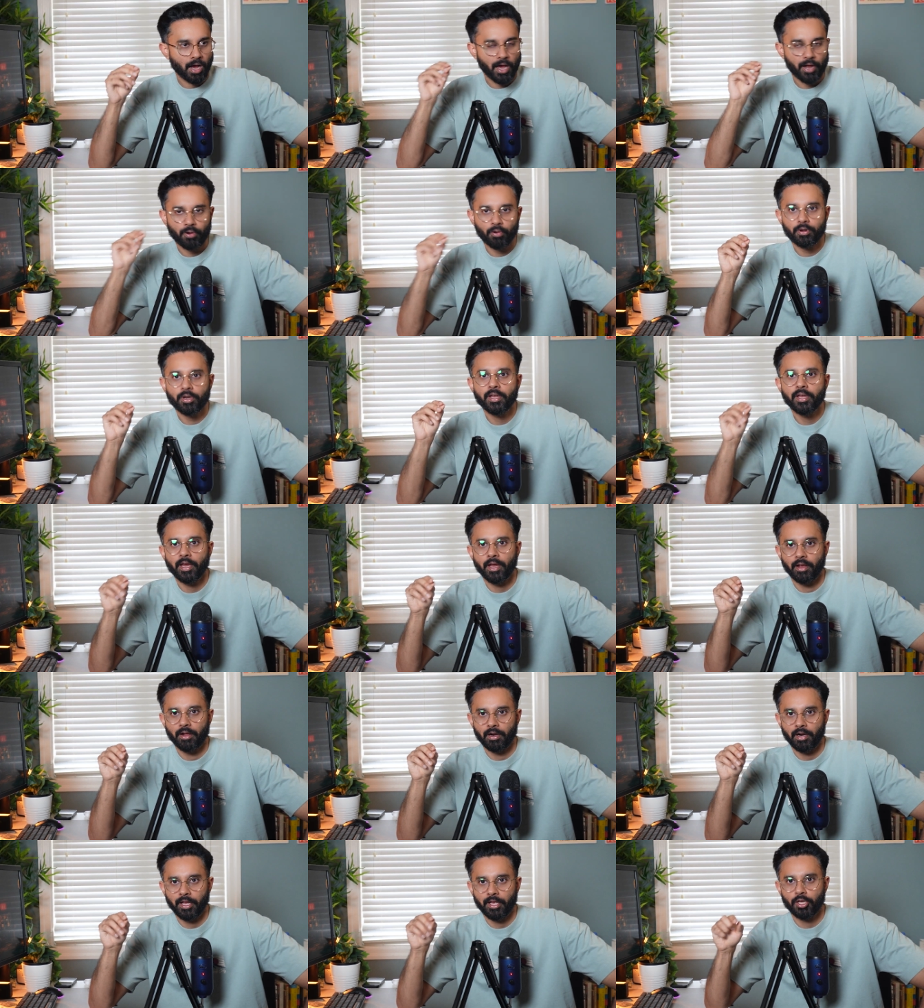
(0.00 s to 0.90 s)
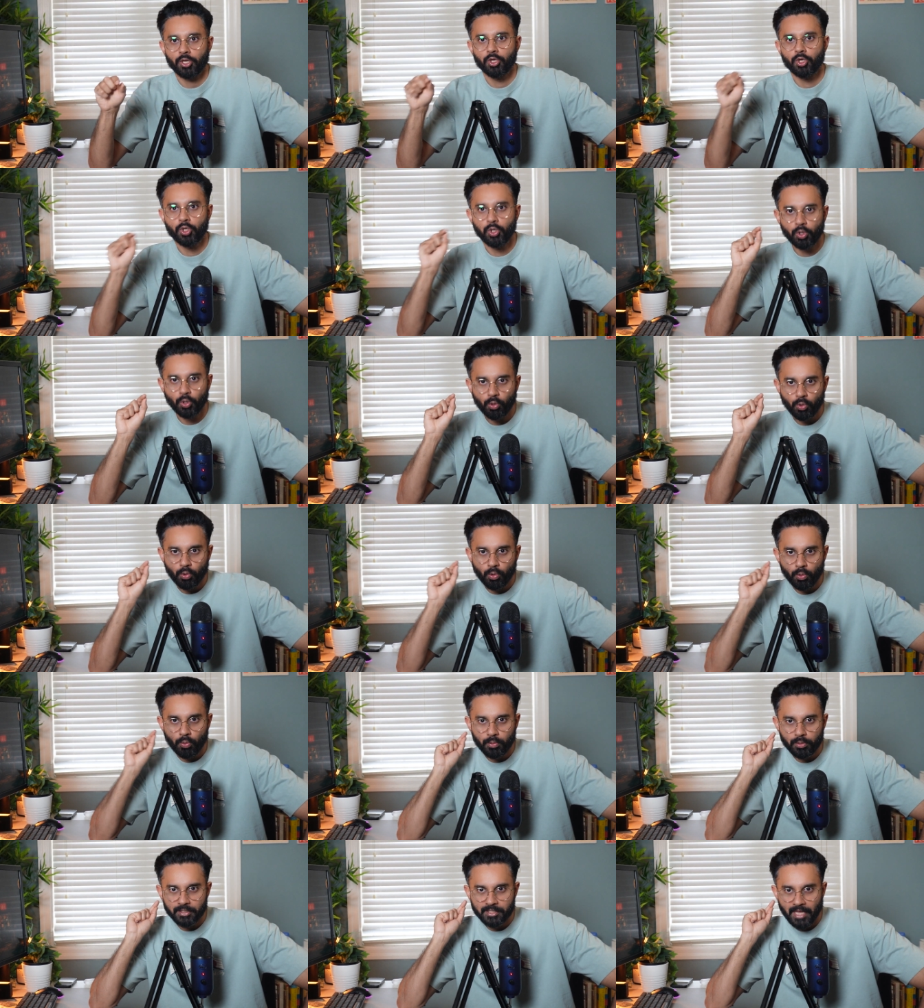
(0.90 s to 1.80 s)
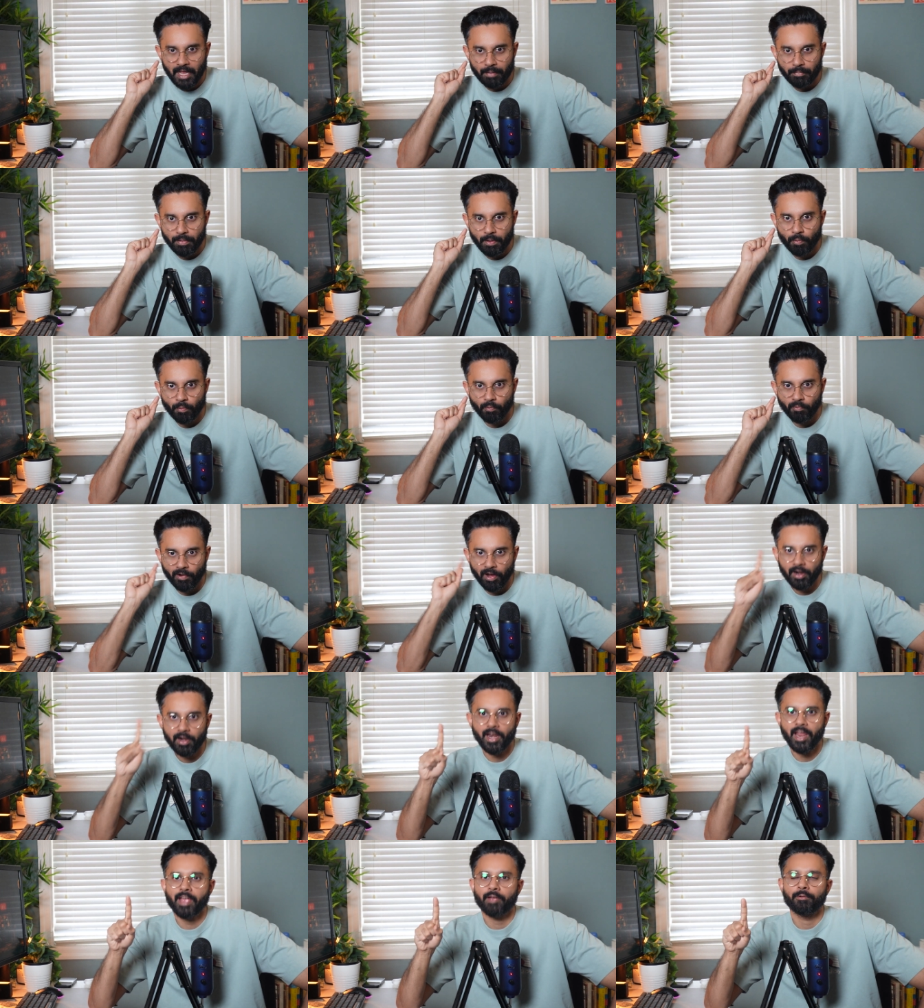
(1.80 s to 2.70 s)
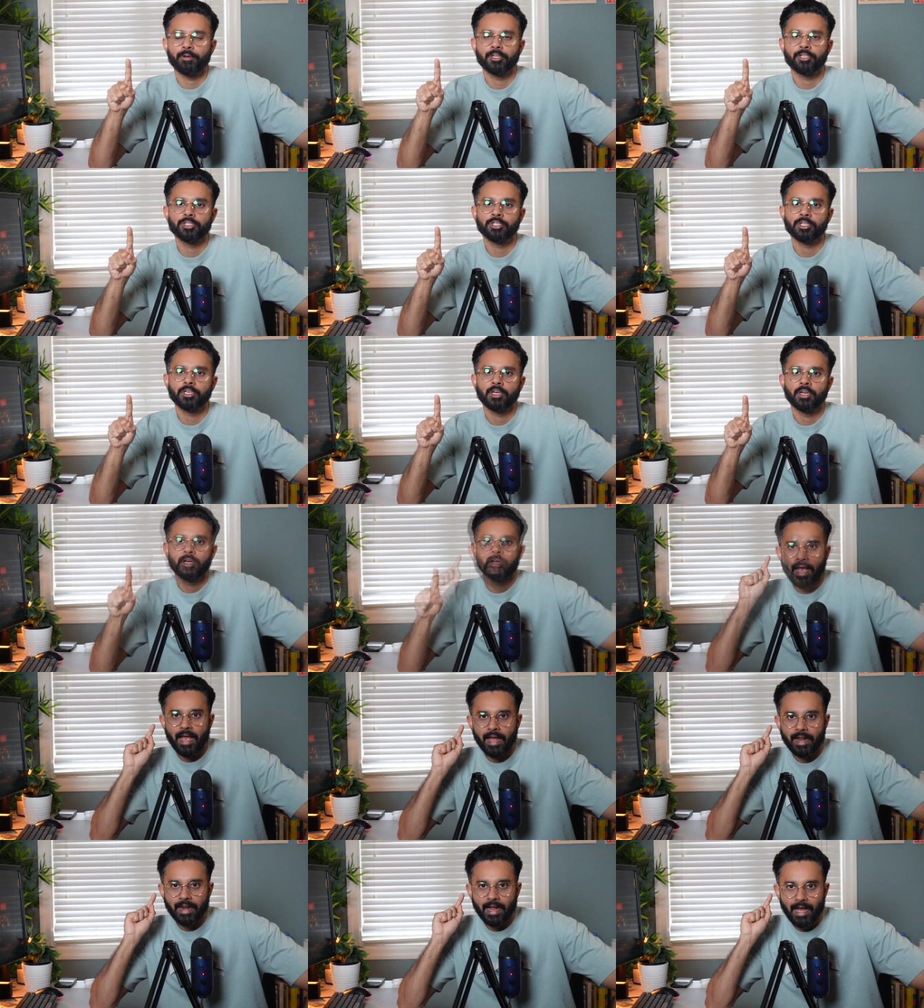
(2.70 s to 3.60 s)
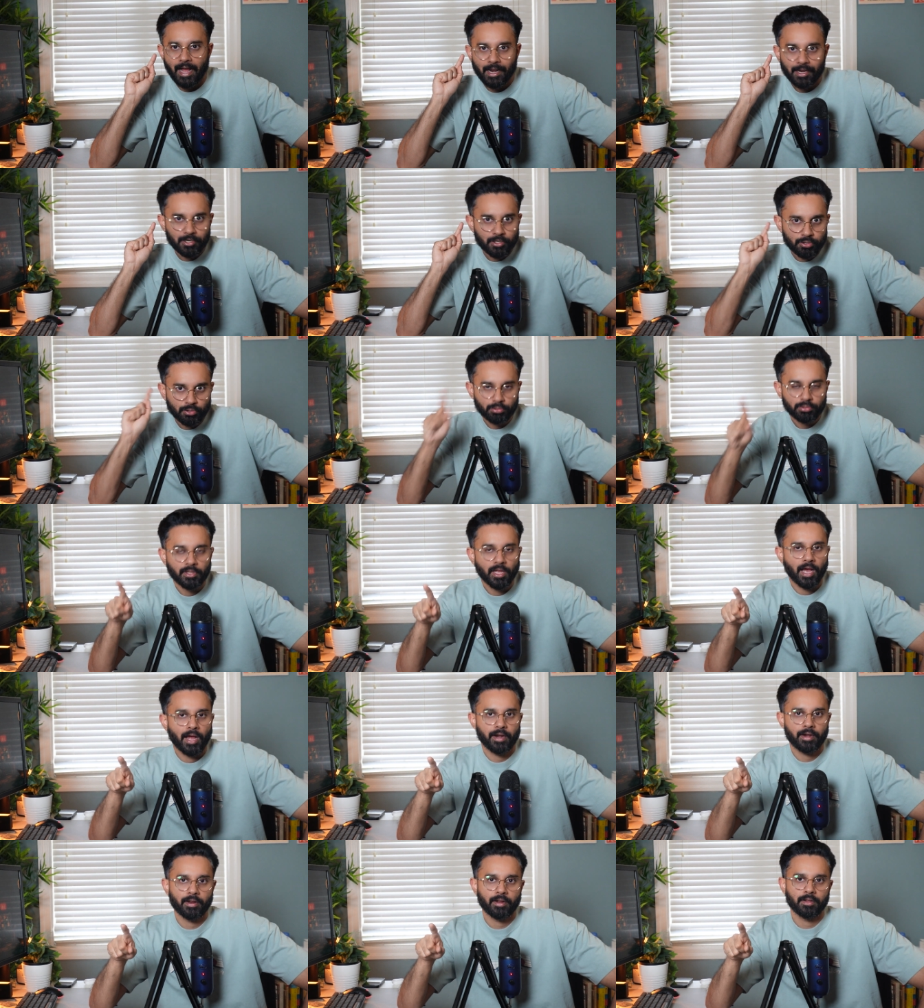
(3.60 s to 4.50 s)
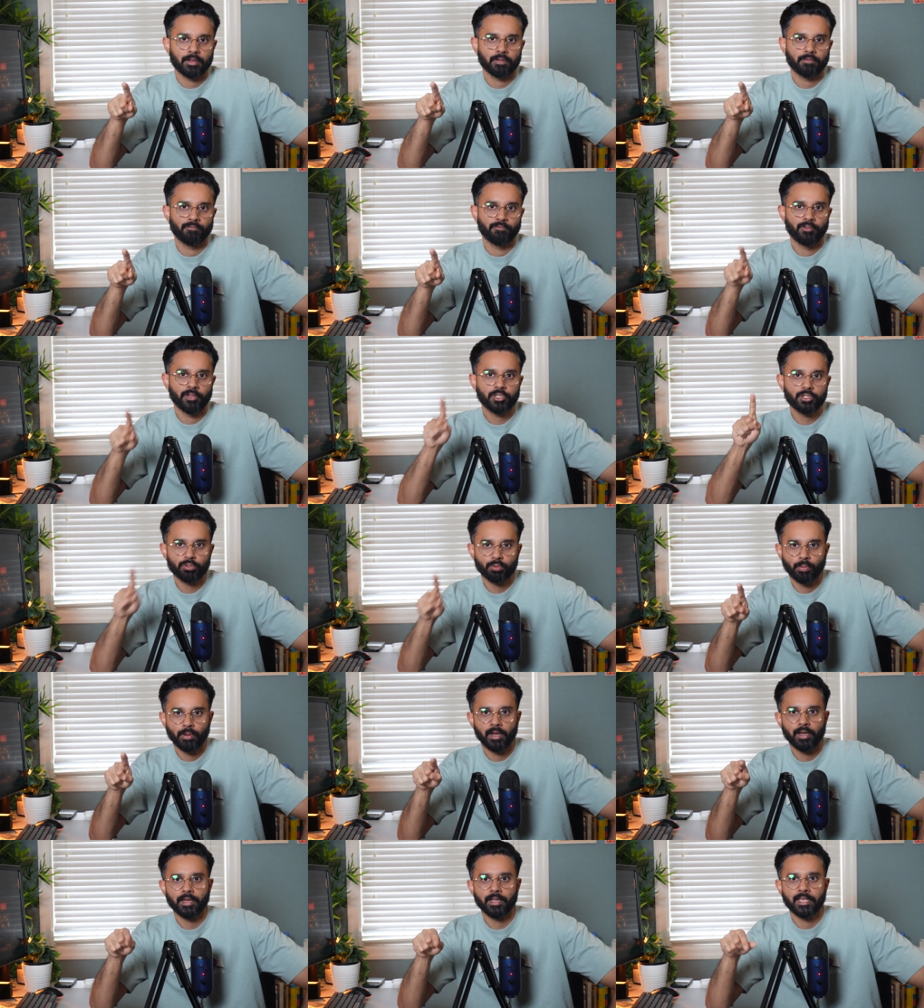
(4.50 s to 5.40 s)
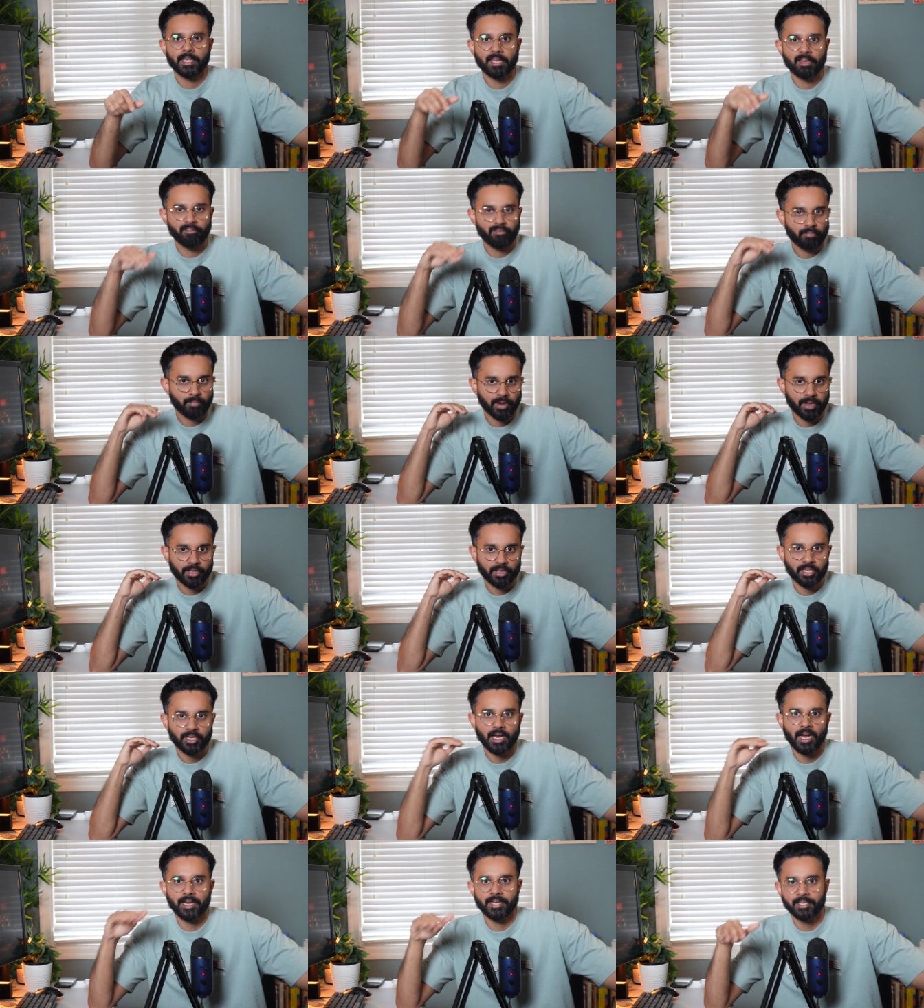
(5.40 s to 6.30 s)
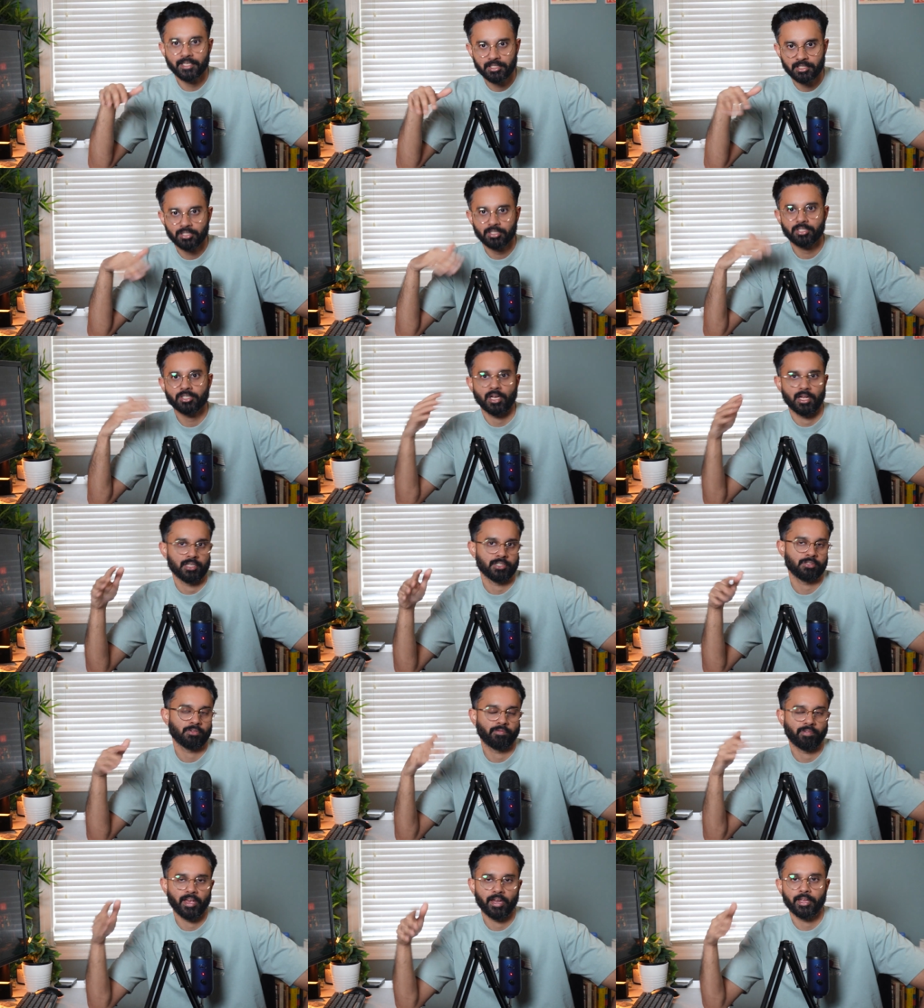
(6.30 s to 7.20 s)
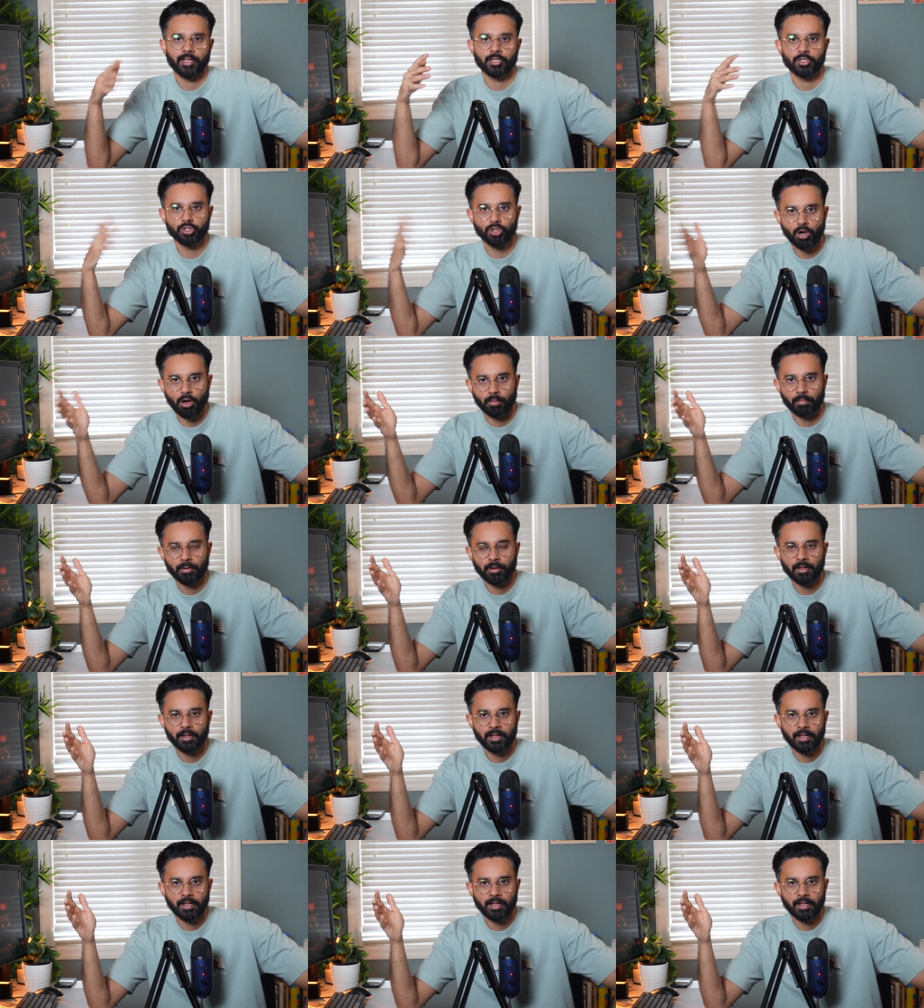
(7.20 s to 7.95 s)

I don't care, like you tell me one language and I'll do that which will give me the highest chance of getting a job.